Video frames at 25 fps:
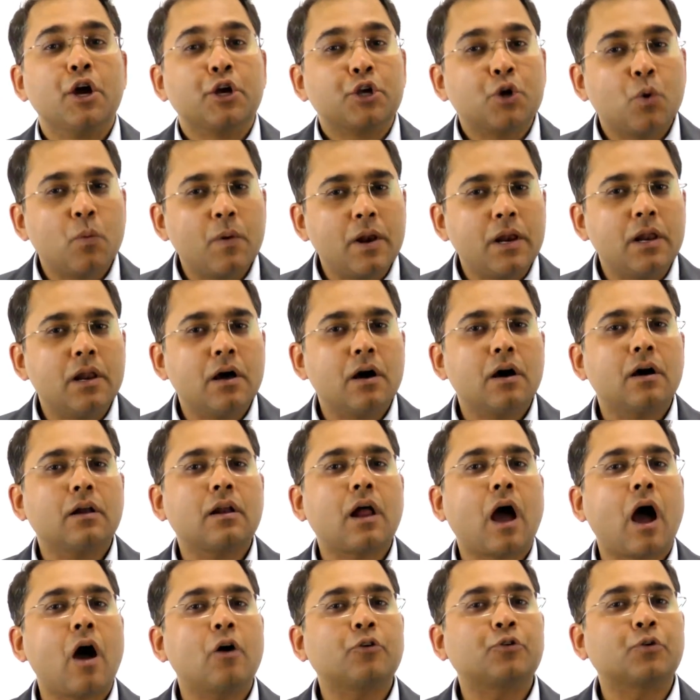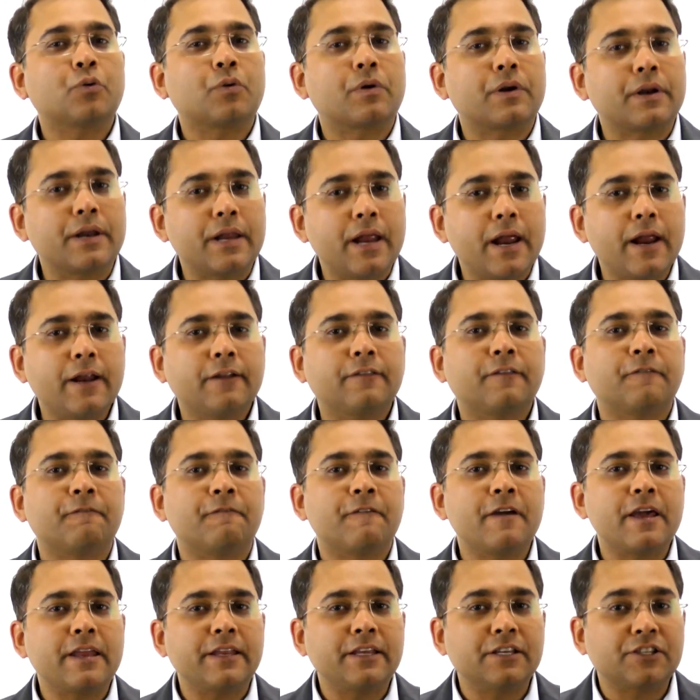You will learn how to create the
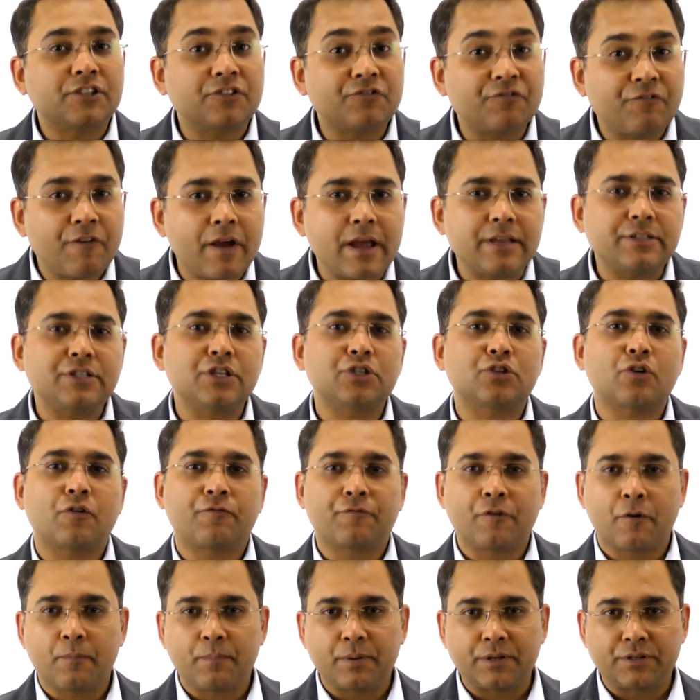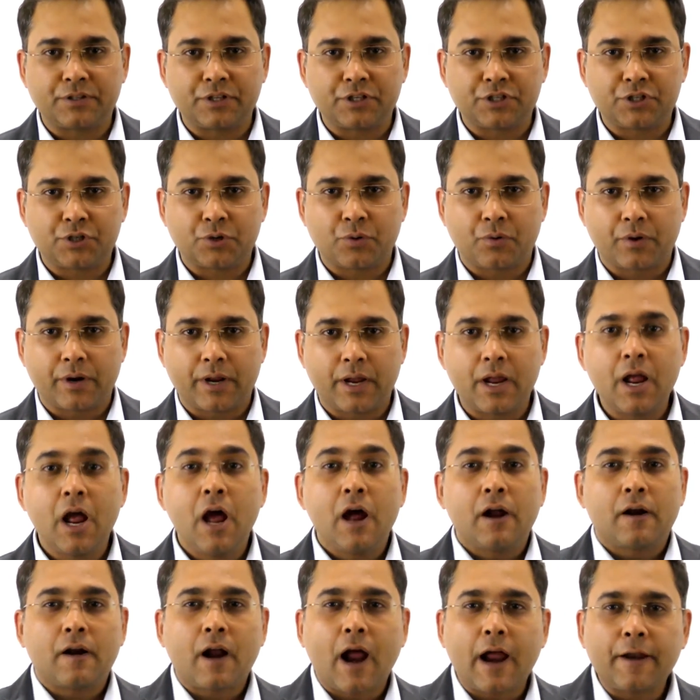various phases of your business story,
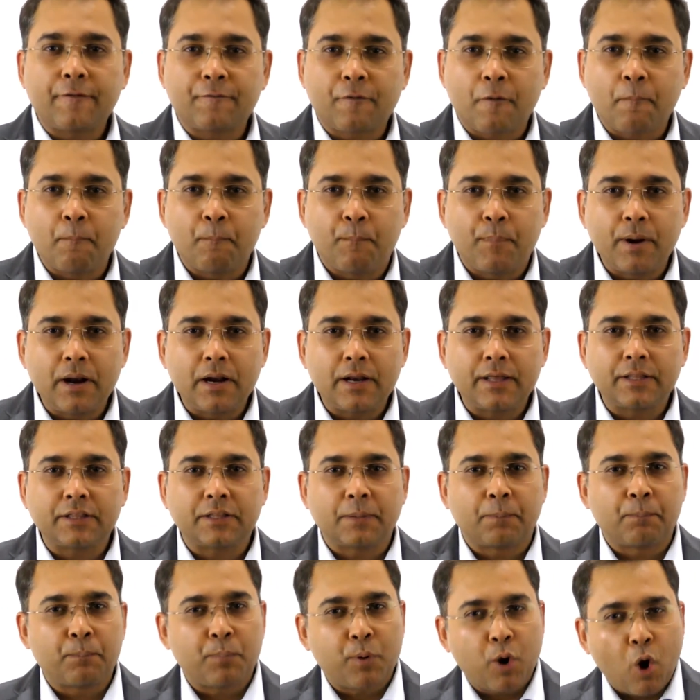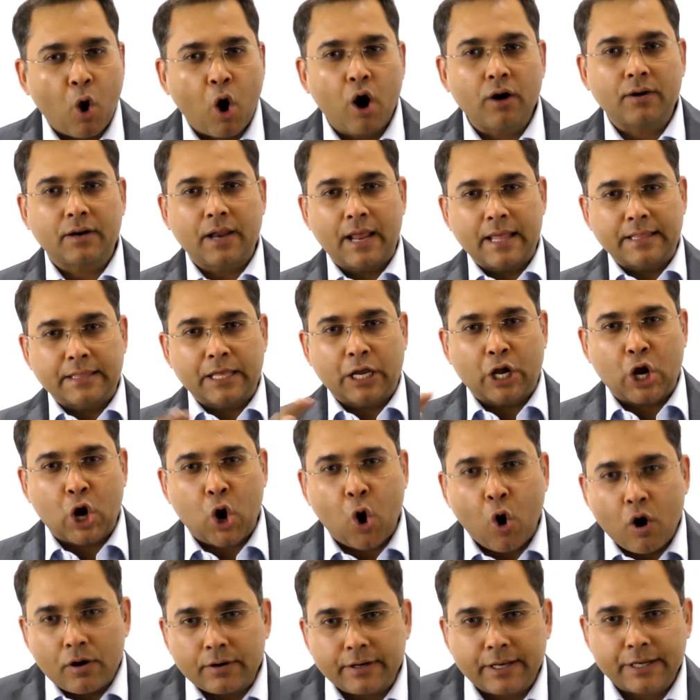right from building the plot and the
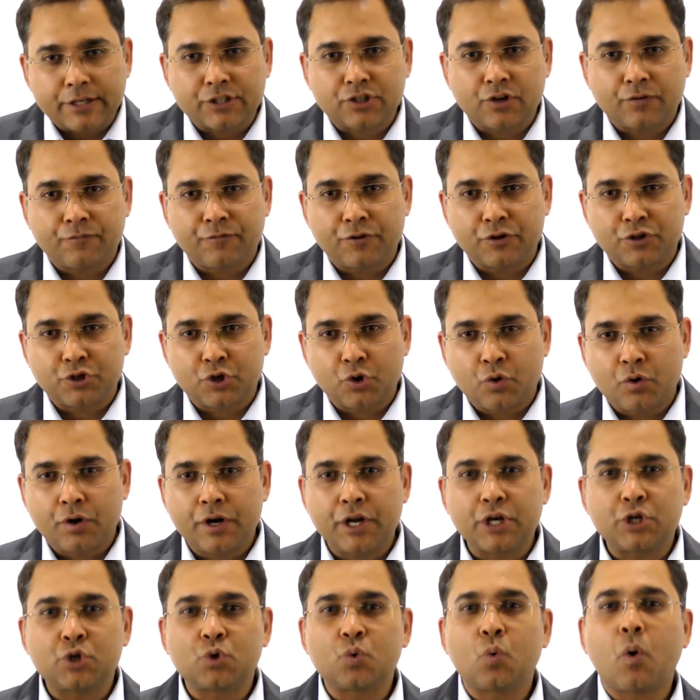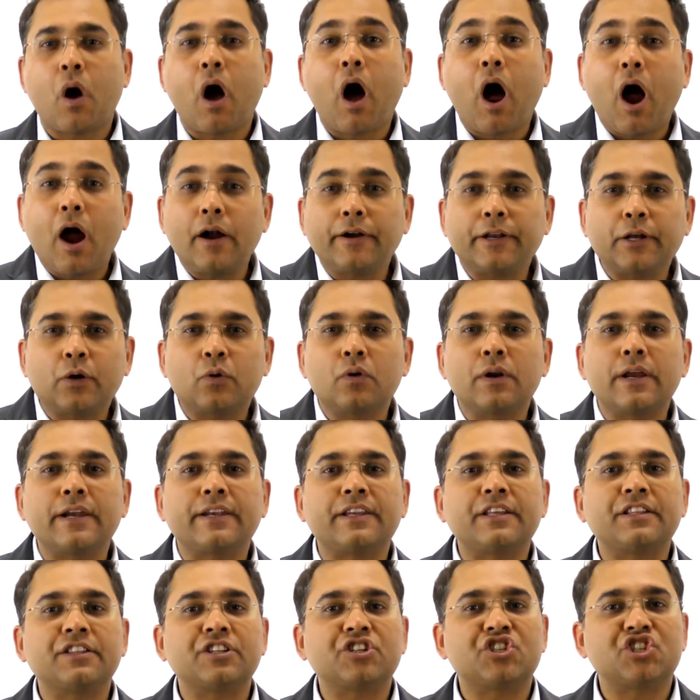context of your story to
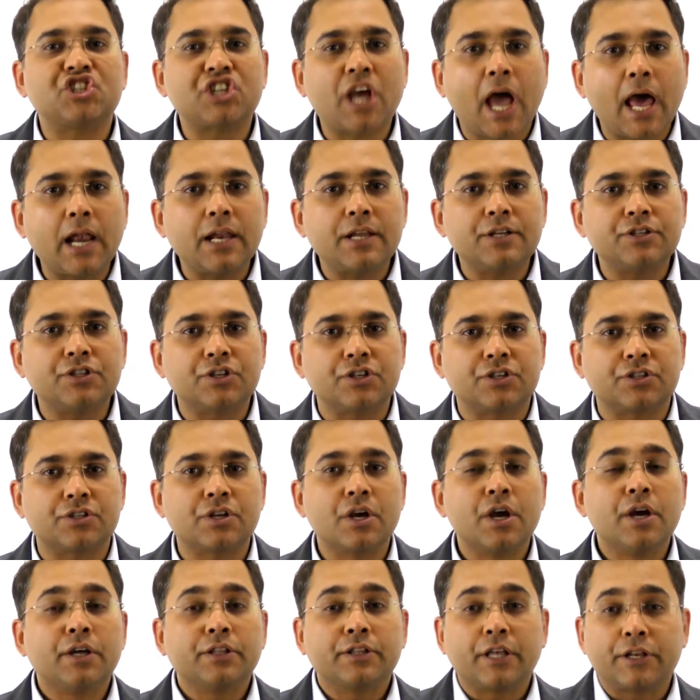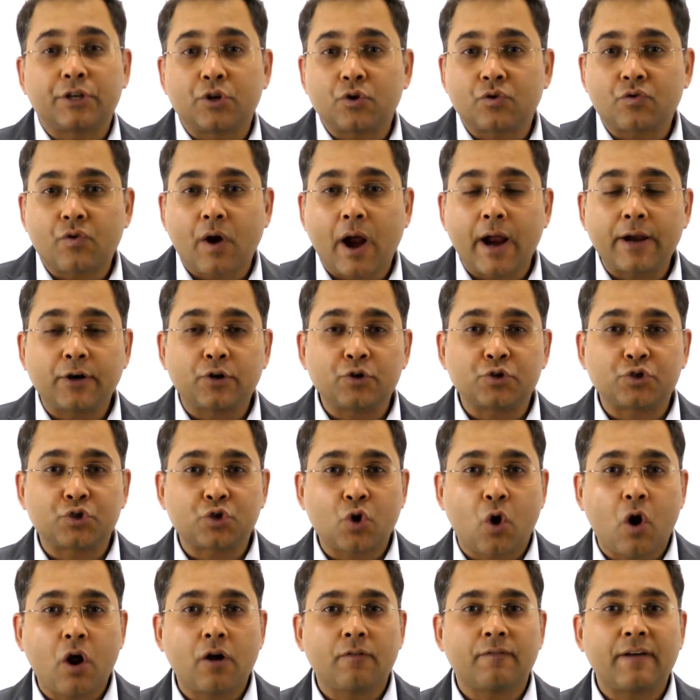articulating the challenges that you're trying to
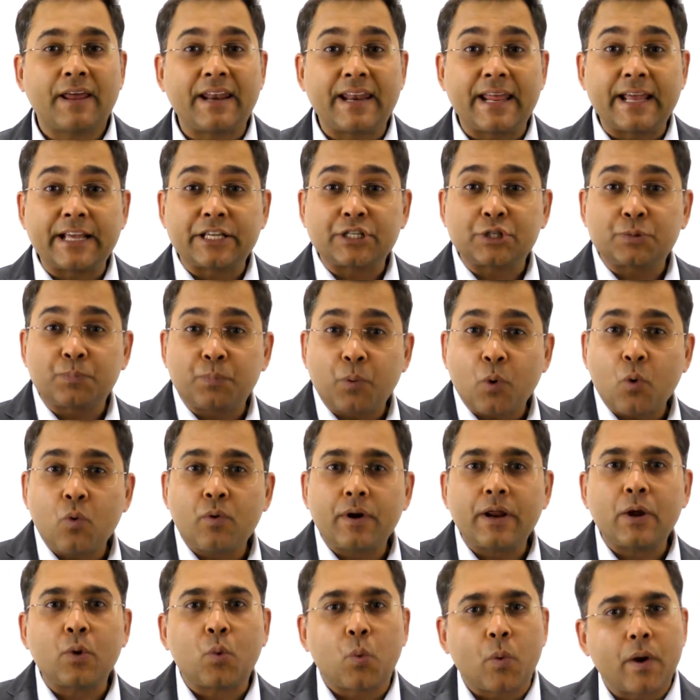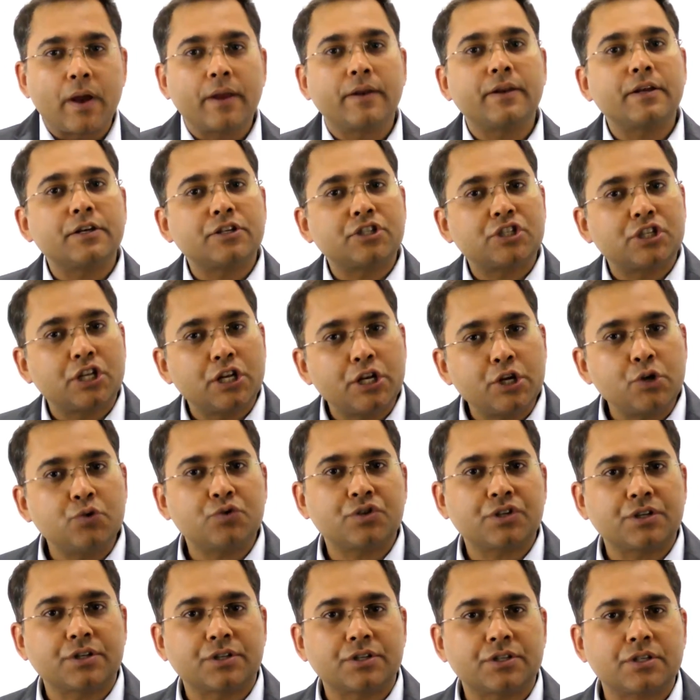solve and exploring various
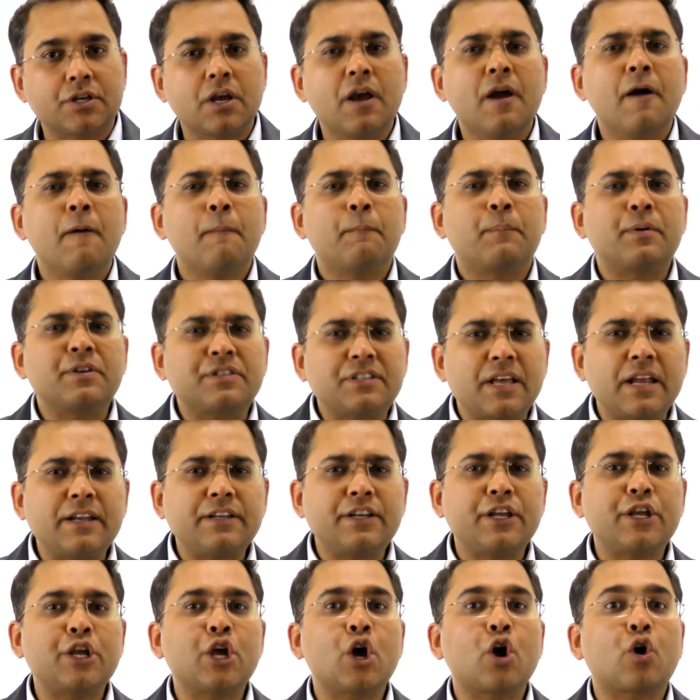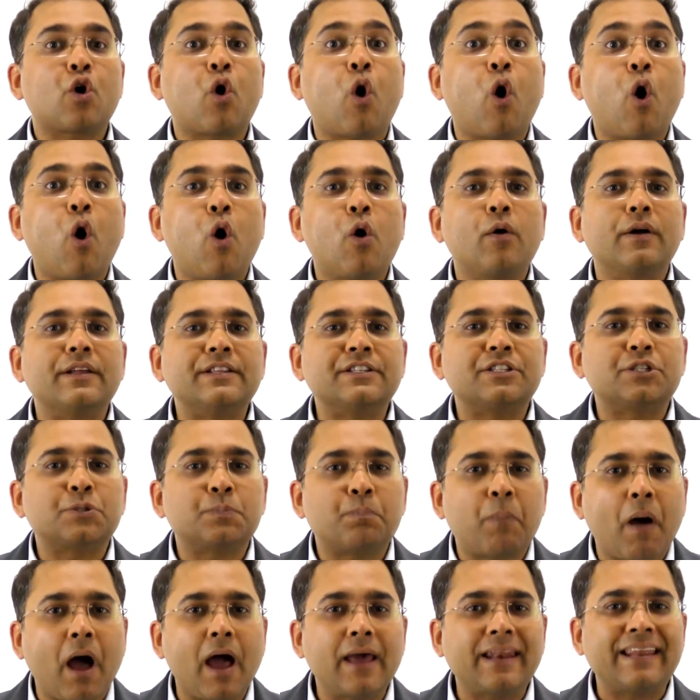solutions, presenting your
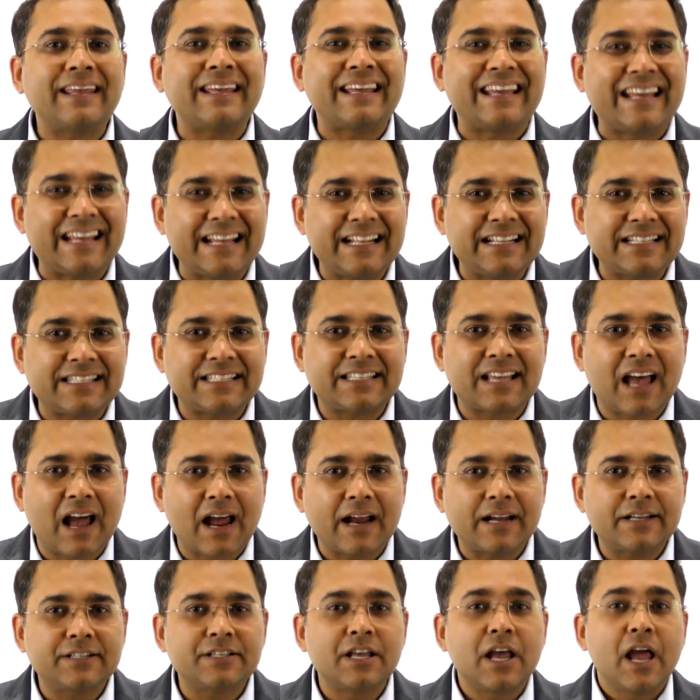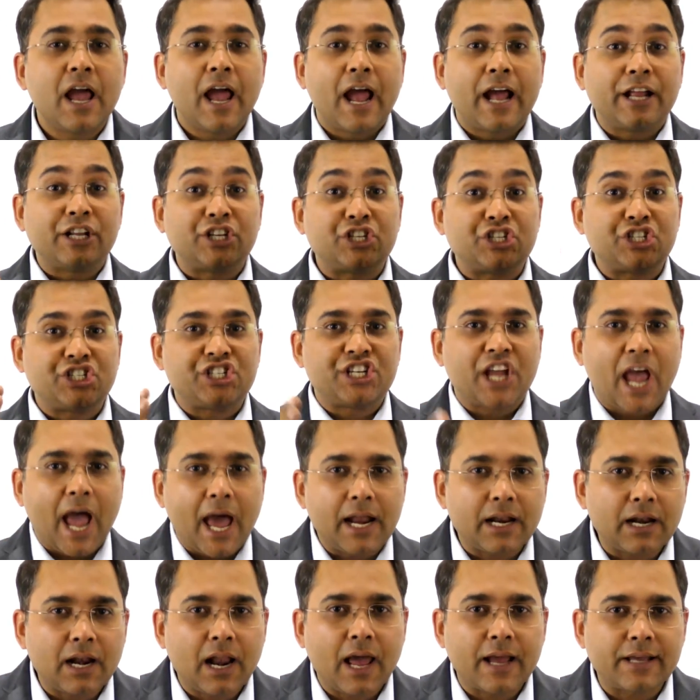awe-inspiring insights and
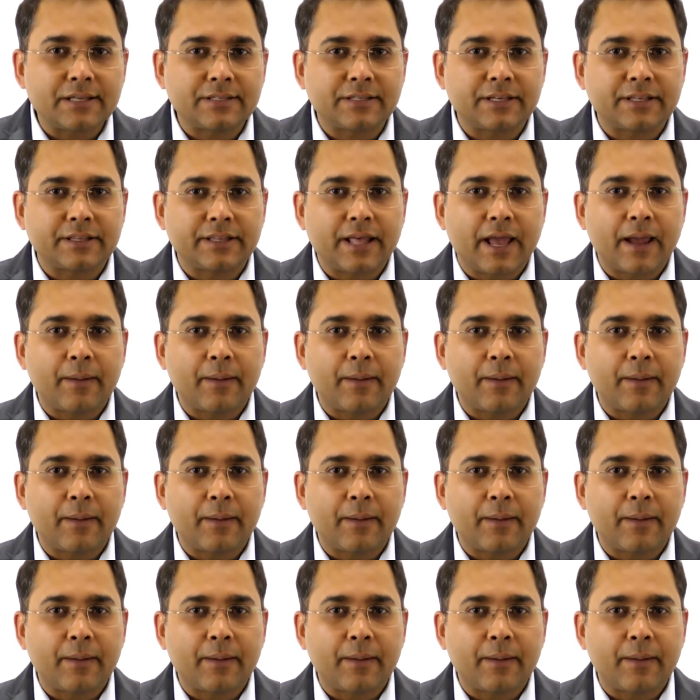channelizing